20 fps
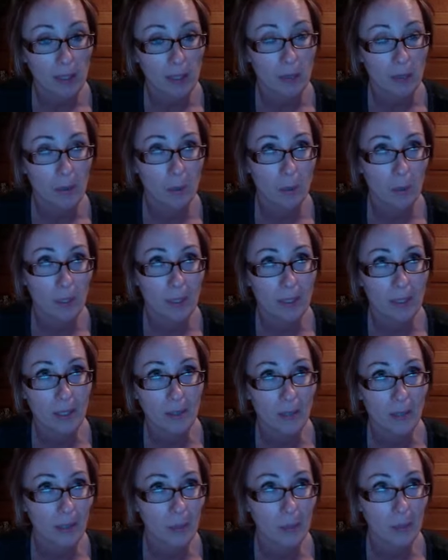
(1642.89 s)
so it's
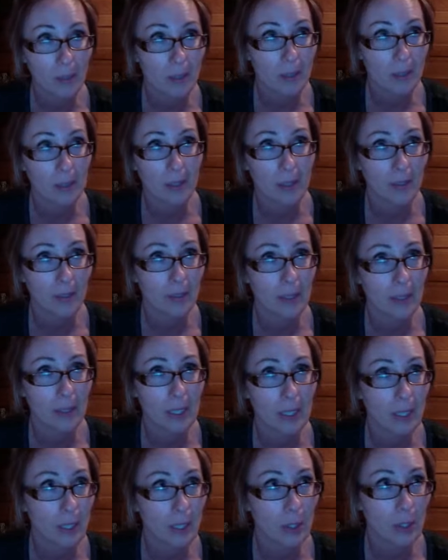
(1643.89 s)

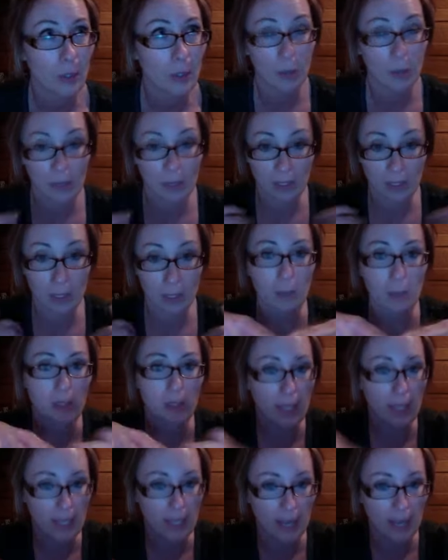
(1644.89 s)
171.72 with
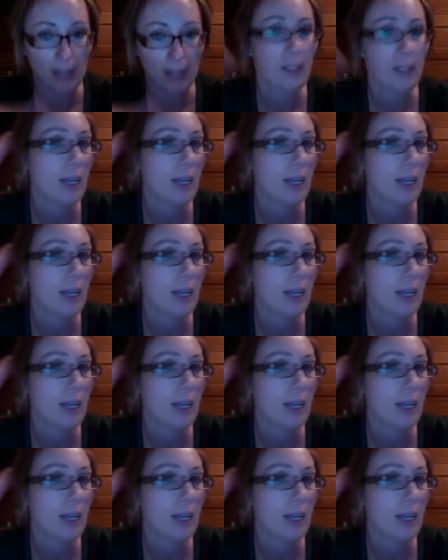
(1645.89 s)
6% tax.